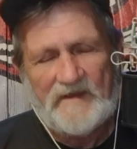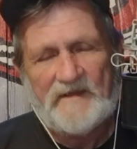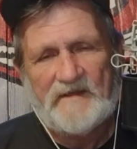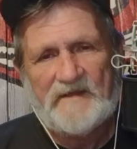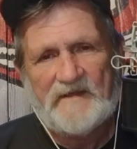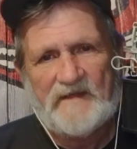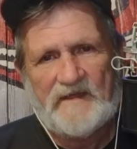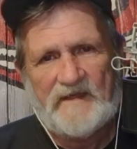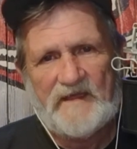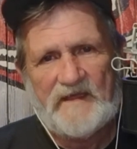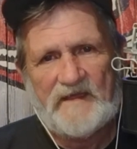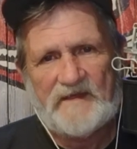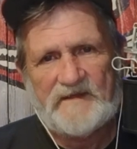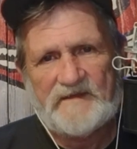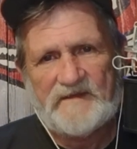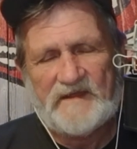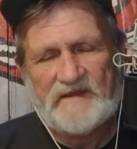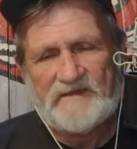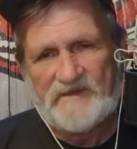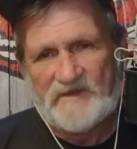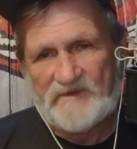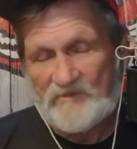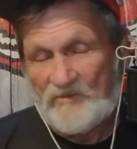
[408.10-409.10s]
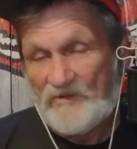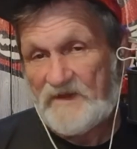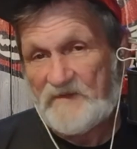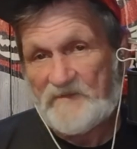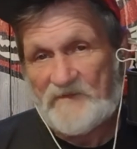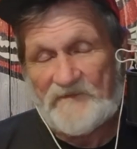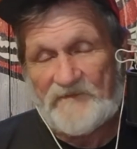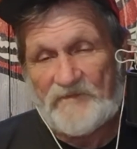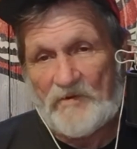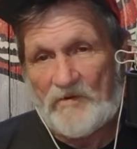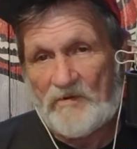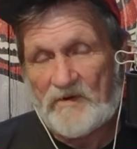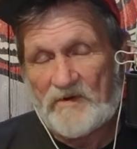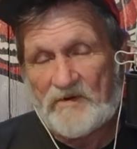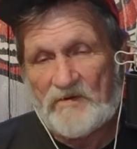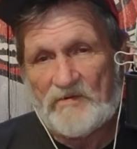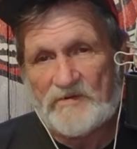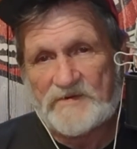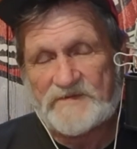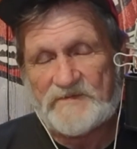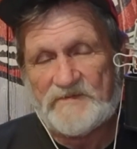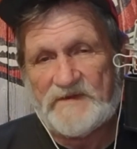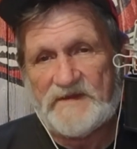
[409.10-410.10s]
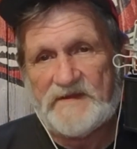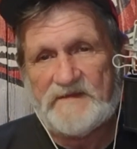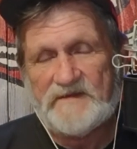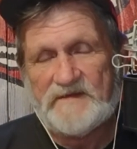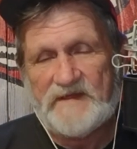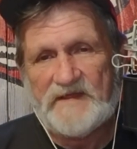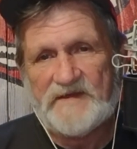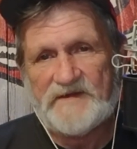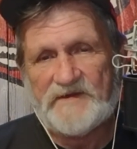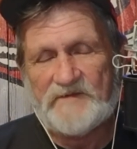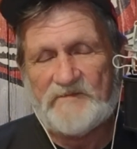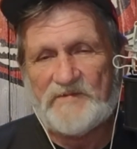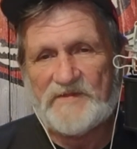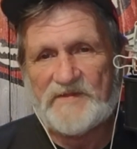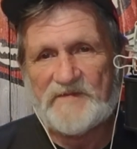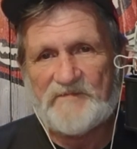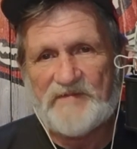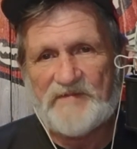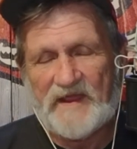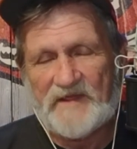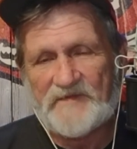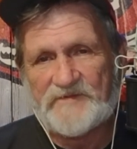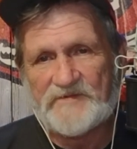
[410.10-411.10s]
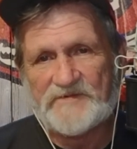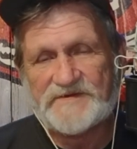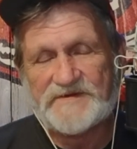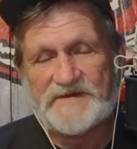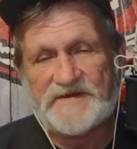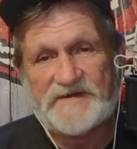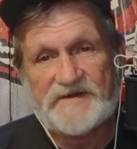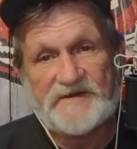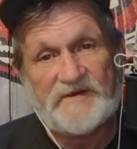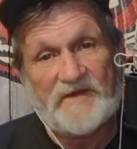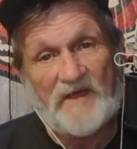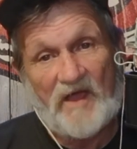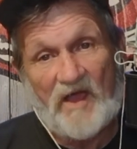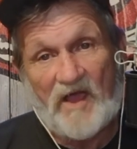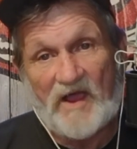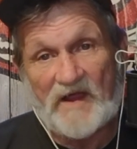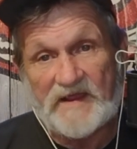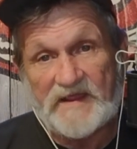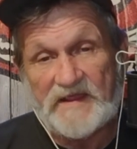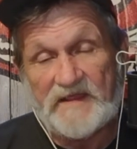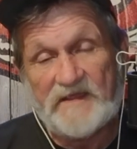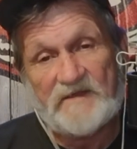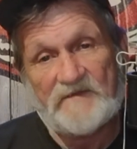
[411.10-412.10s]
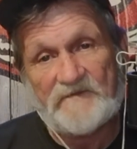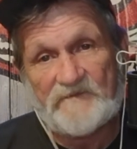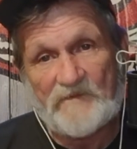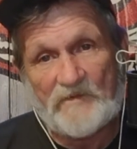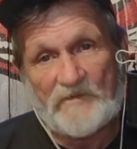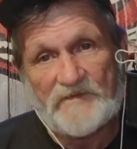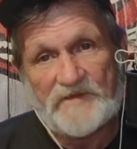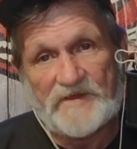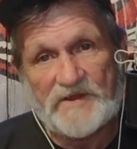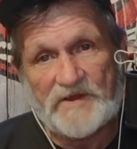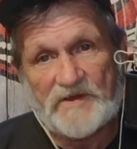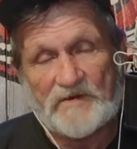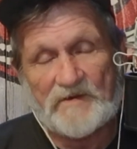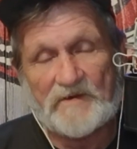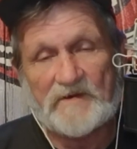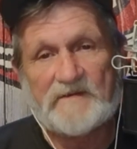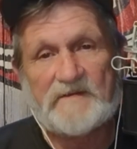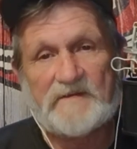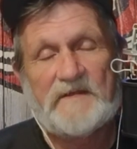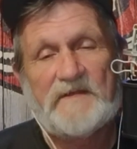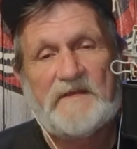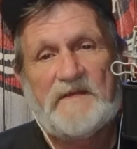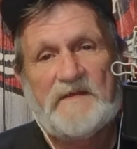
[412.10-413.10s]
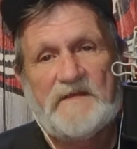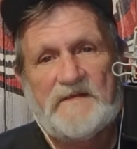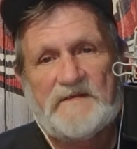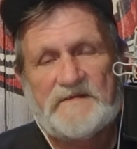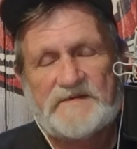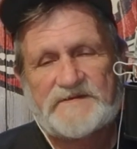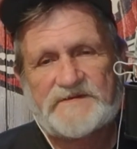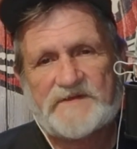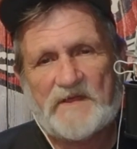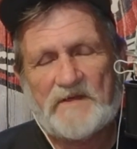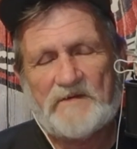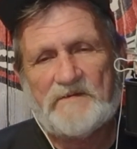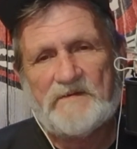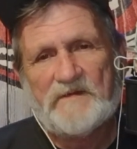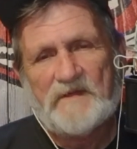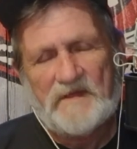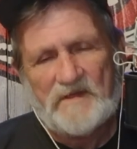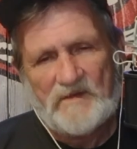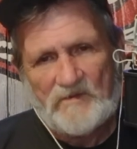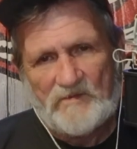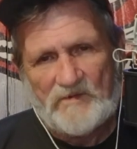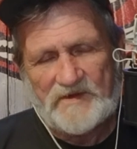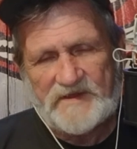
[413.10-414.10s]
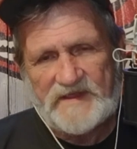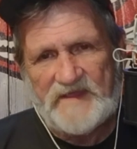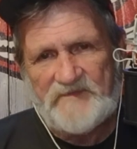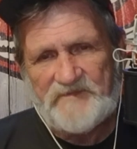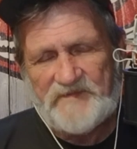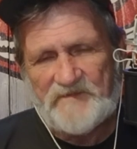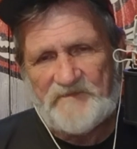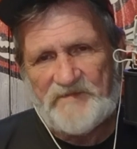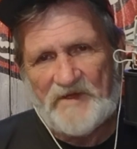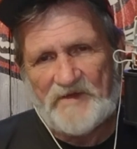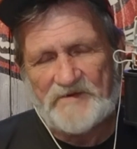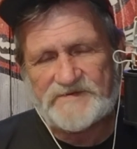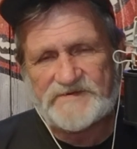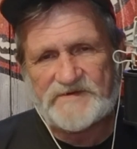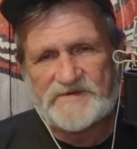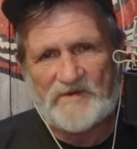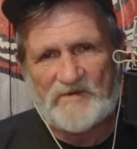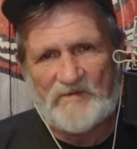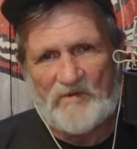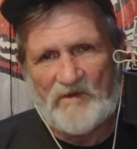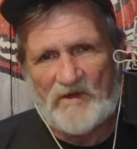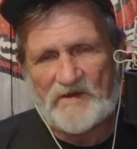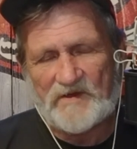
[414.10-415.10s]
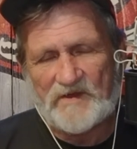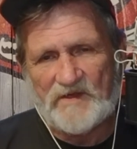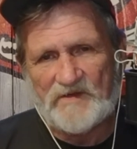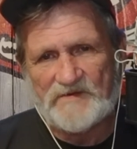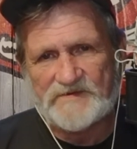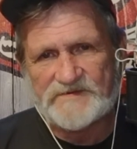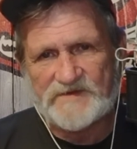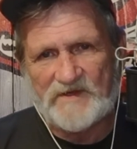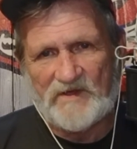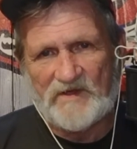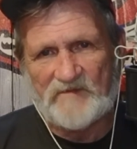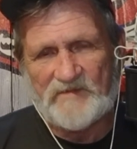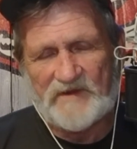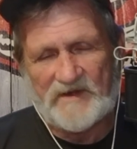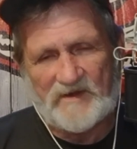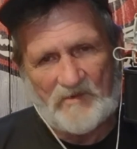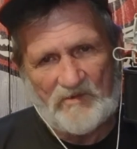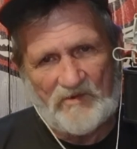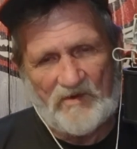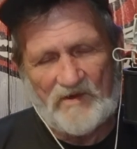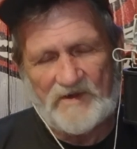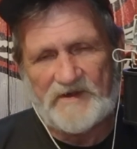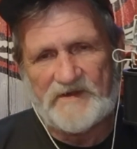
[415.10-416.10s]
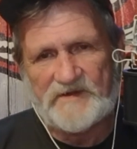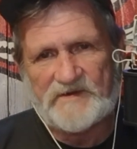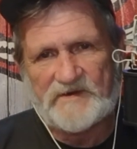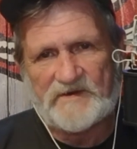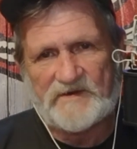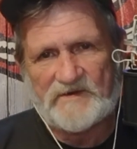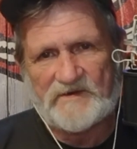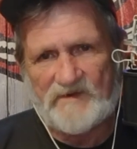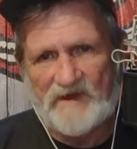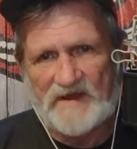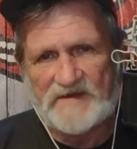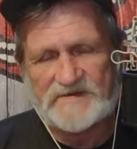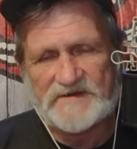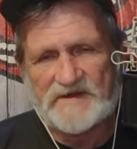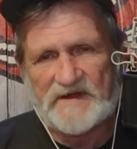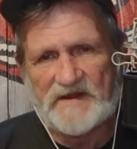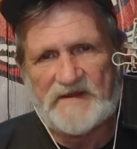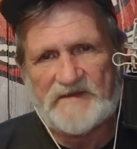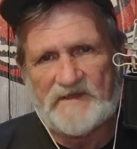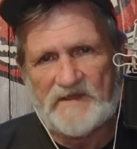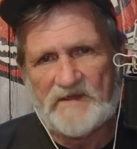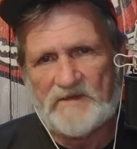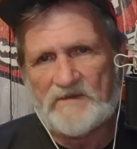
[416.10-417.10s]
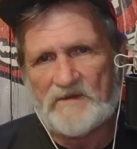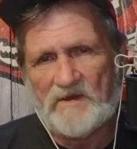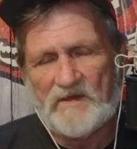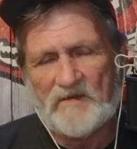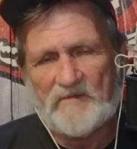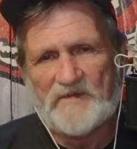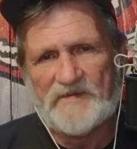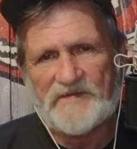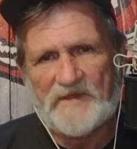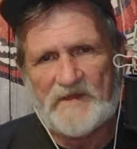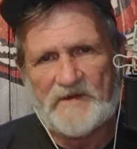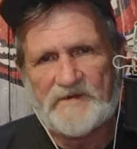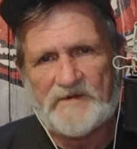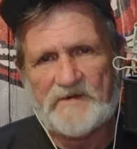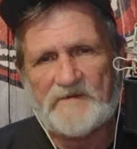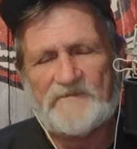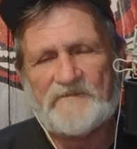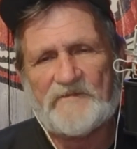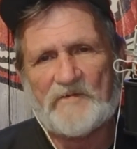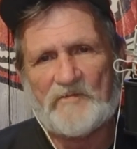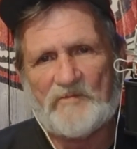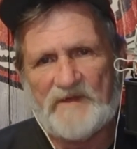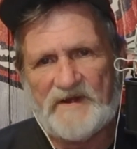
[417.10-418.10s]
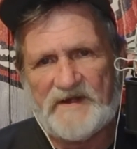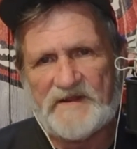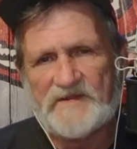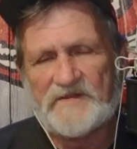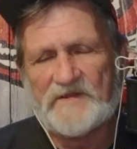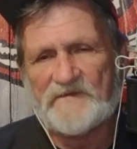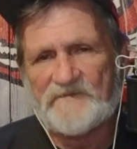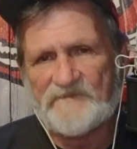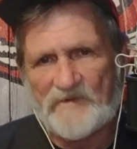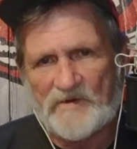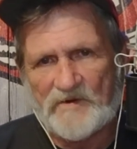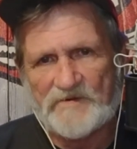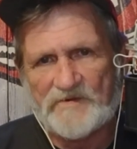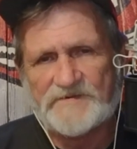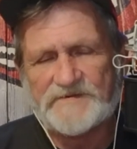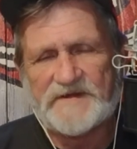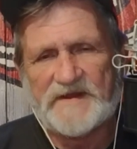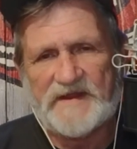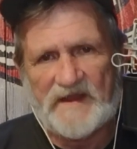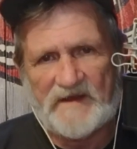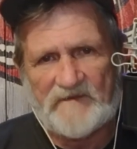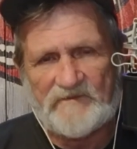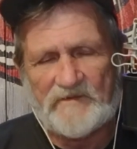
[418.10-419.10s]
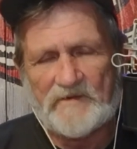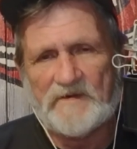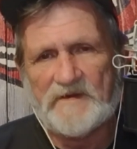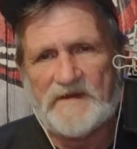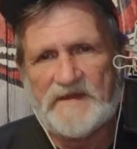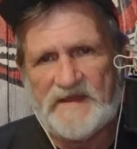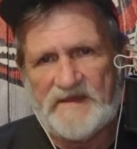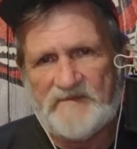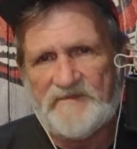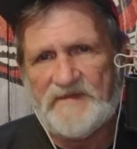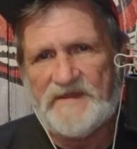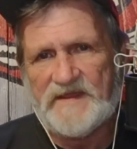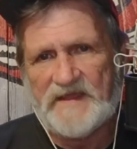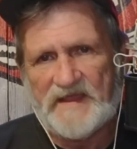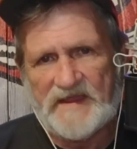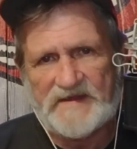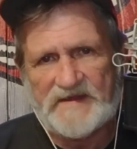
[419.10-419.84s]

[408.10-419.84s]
And then the week before, of course, we ended with the Panthers ending hockey for the year. So we'll keep you posted on what goes on, but I wanted to congratulate the Oklahoma Thunder for winning their first ever NBA